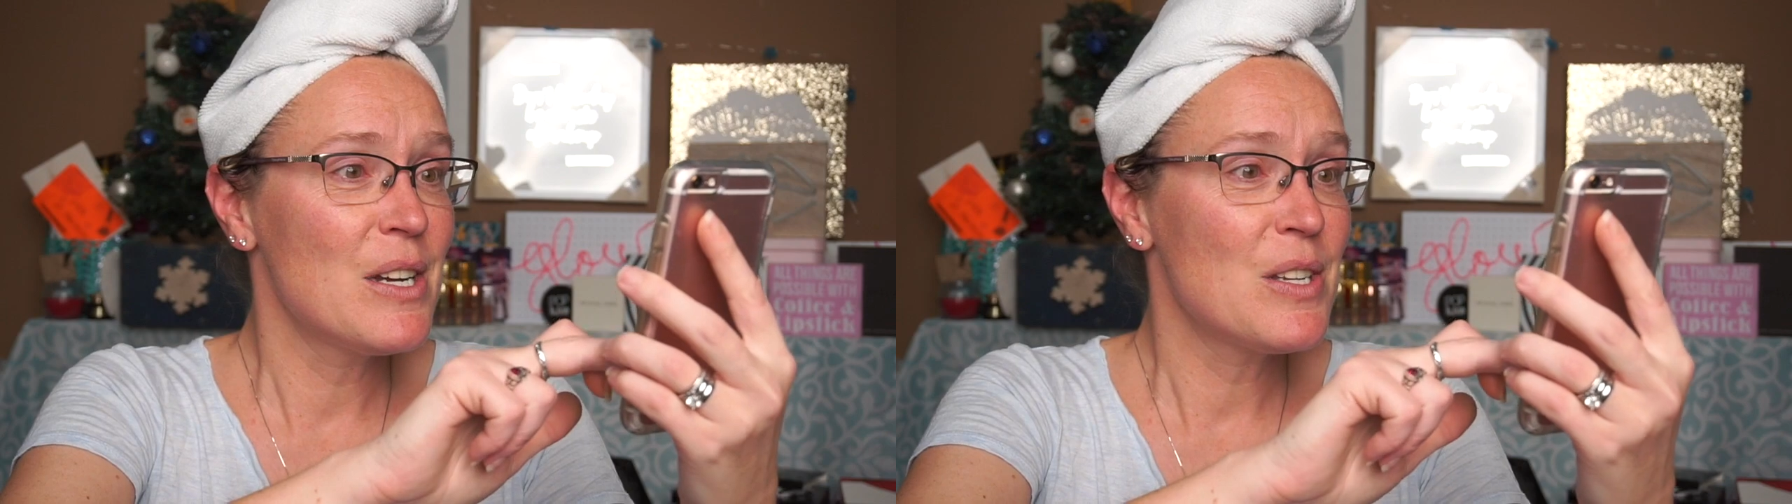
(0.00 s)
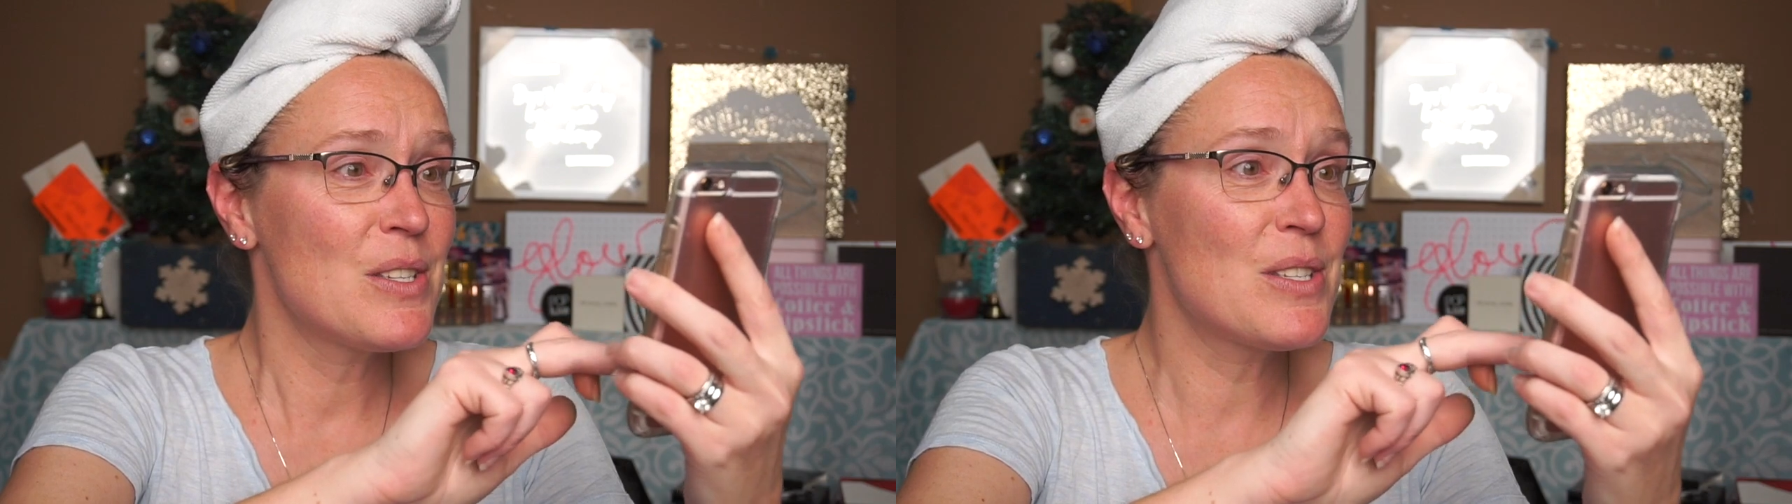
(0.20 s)

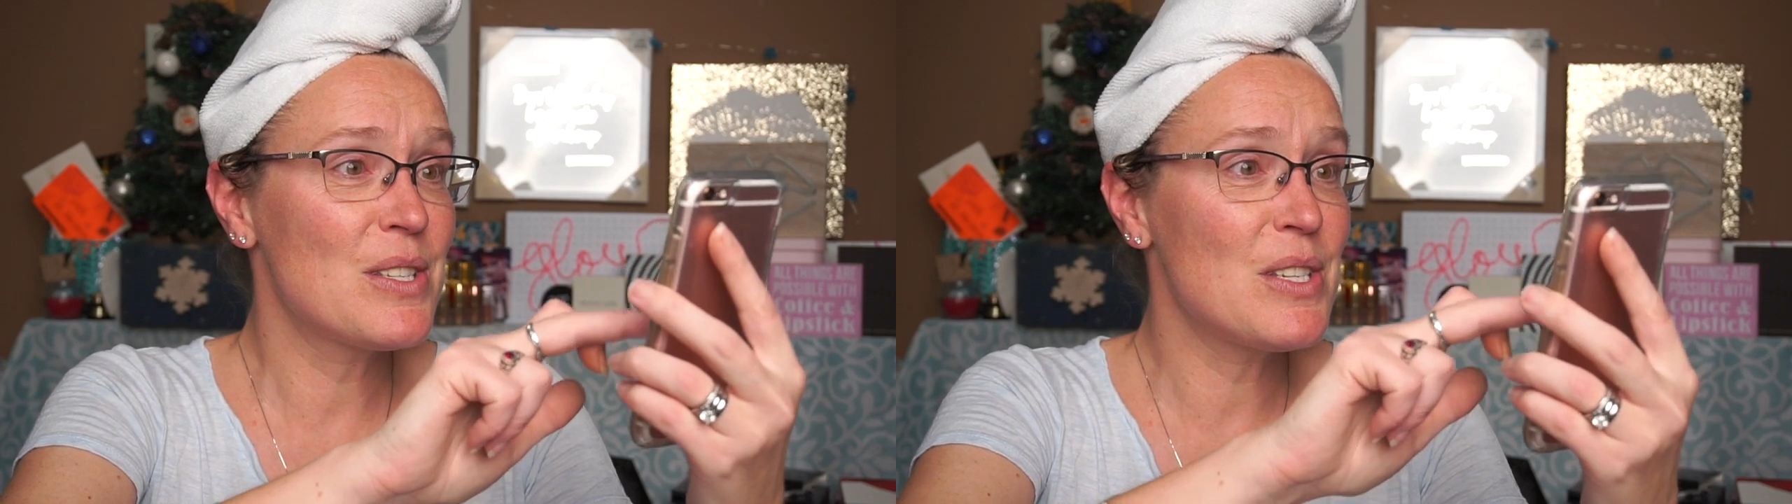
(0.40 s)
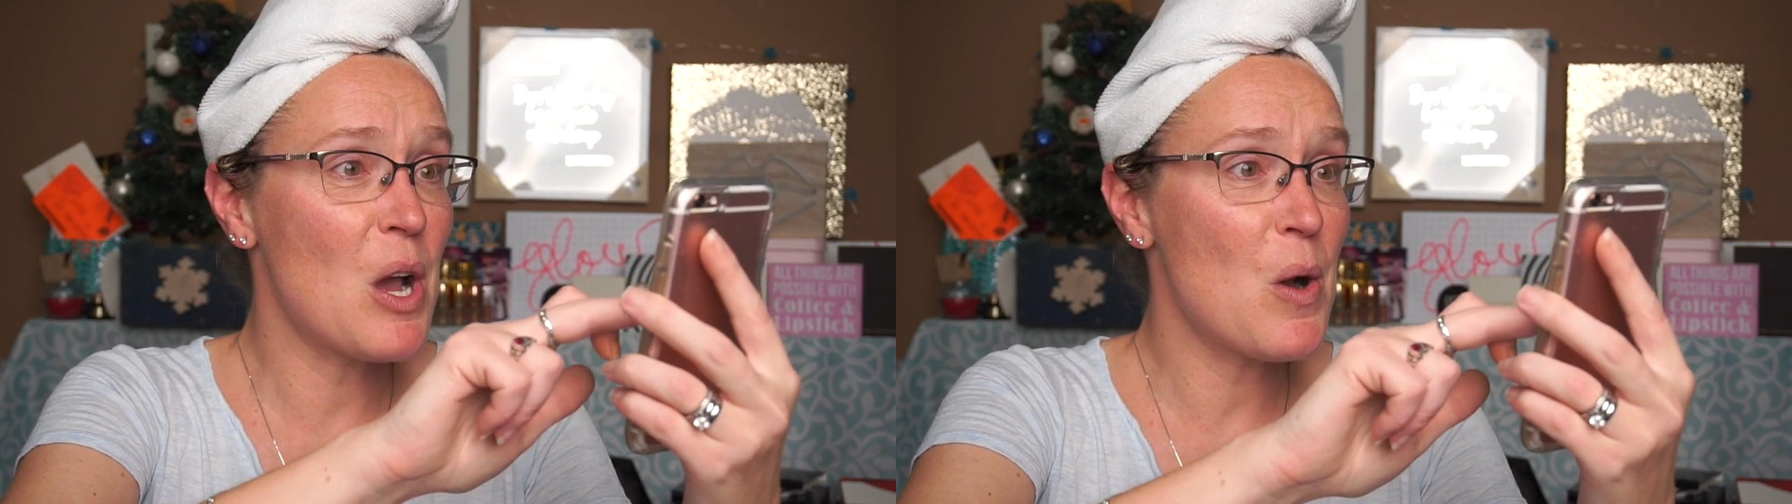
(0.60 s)

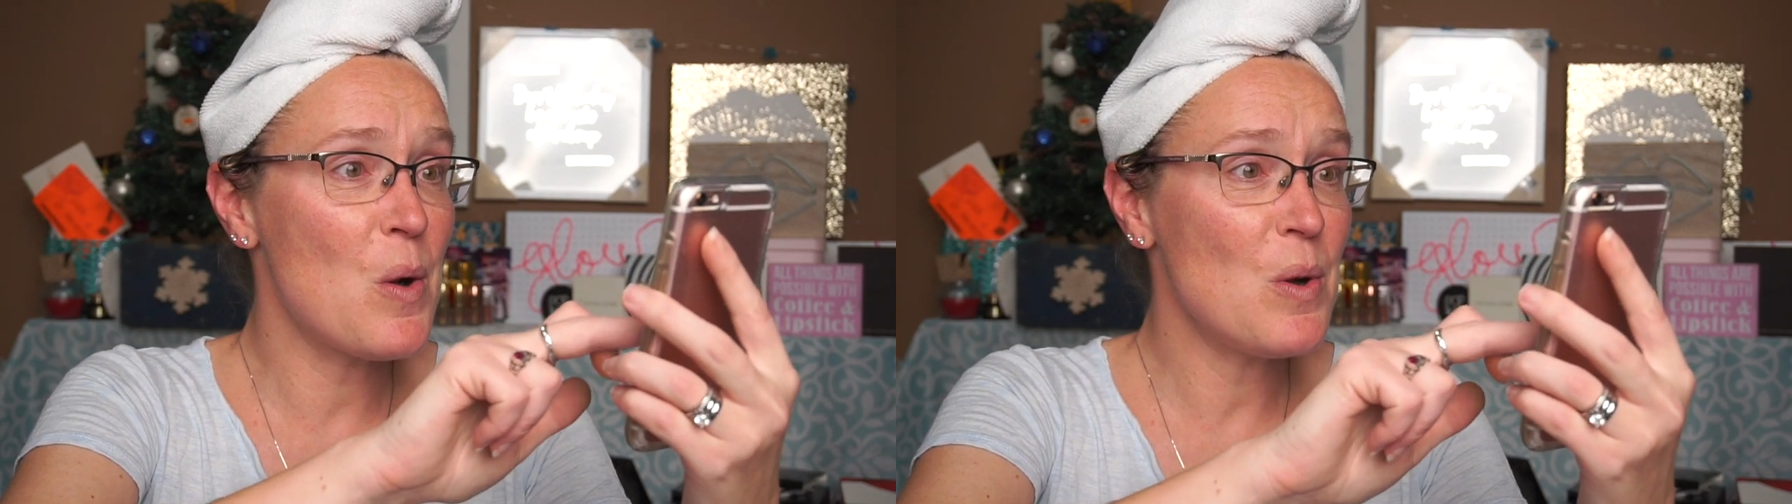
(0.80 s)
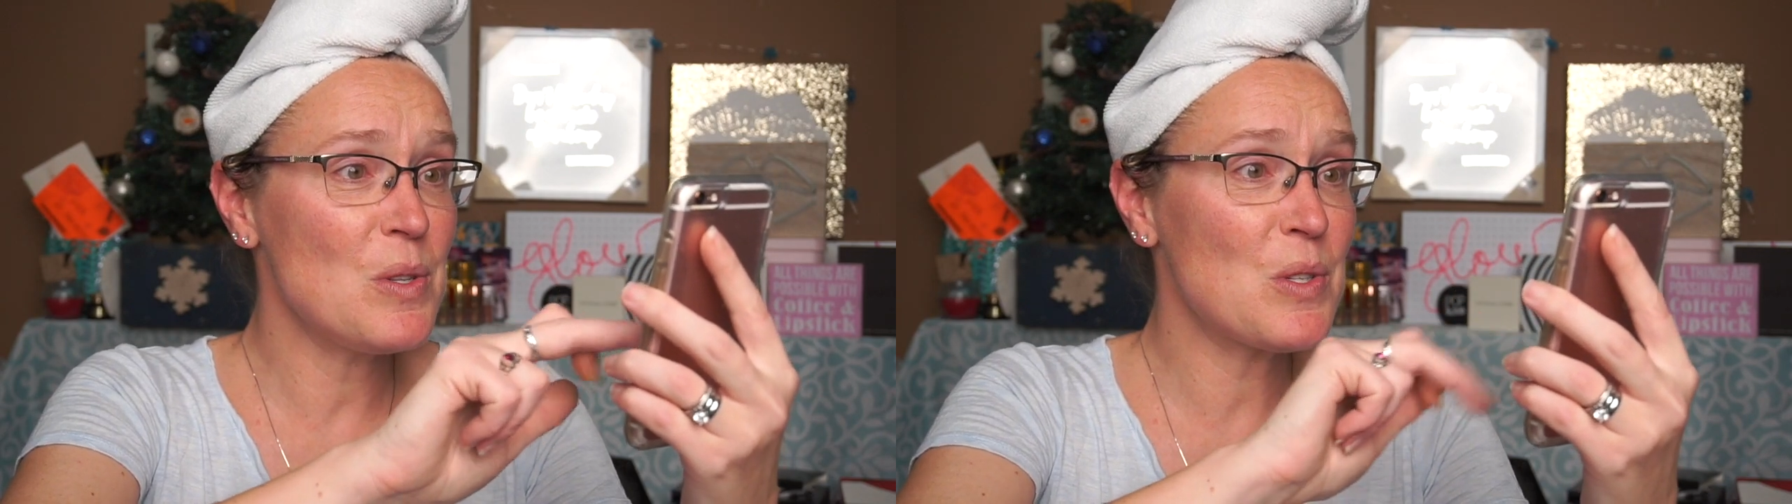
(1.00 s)

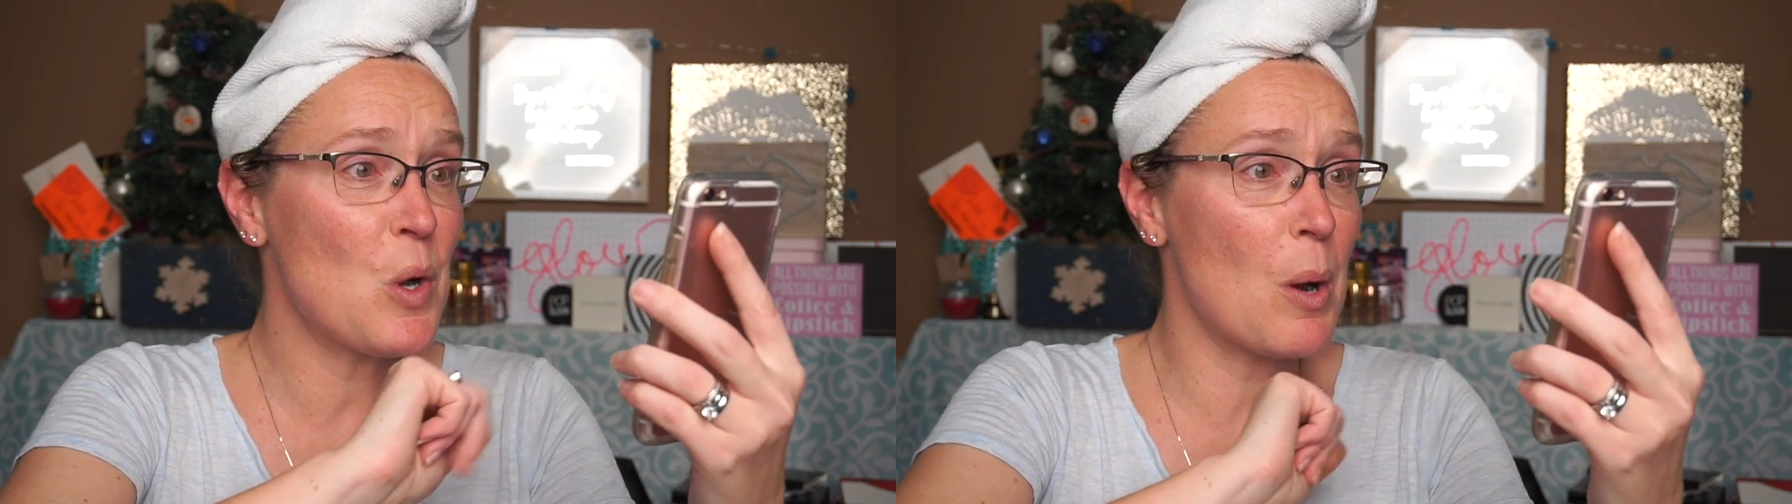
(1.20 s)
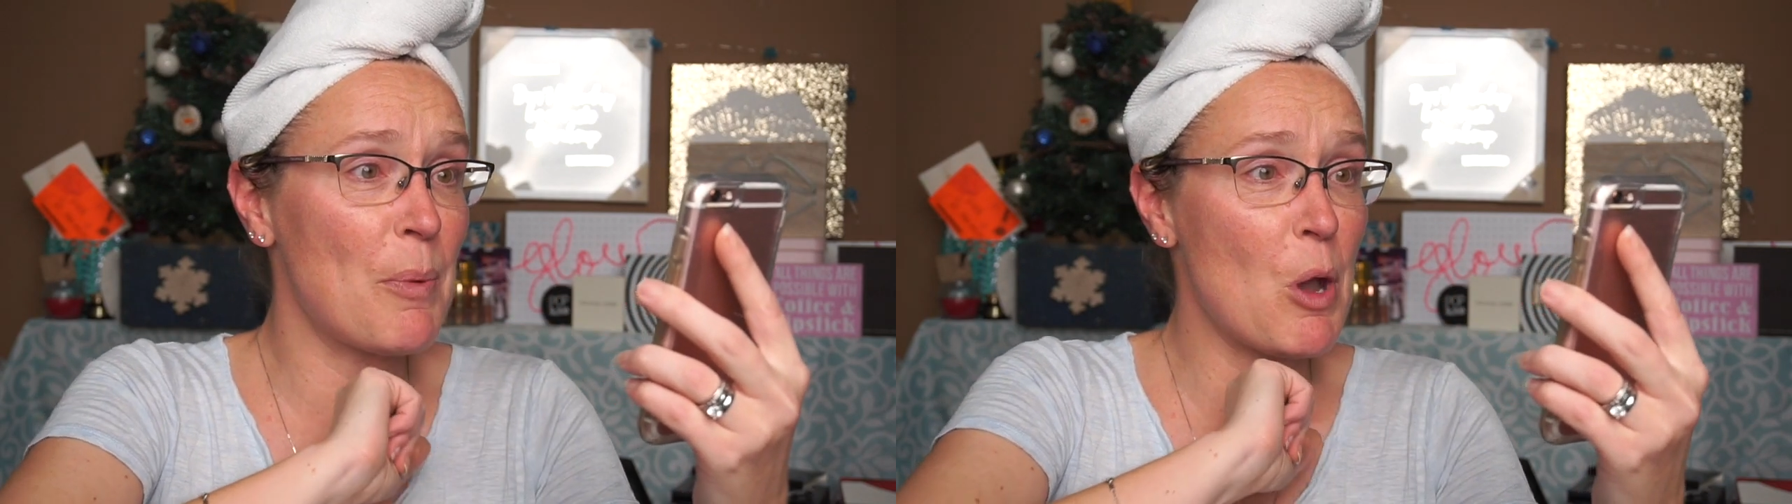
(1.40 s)
So,
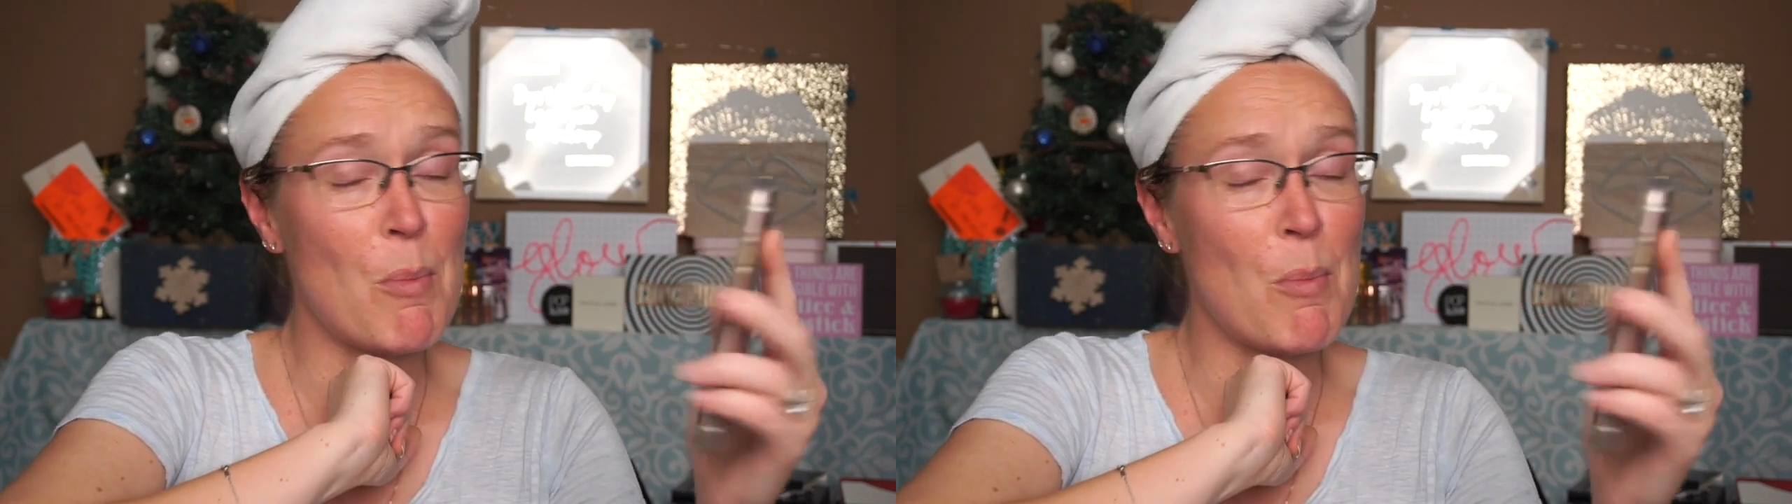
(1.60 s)
Scorpio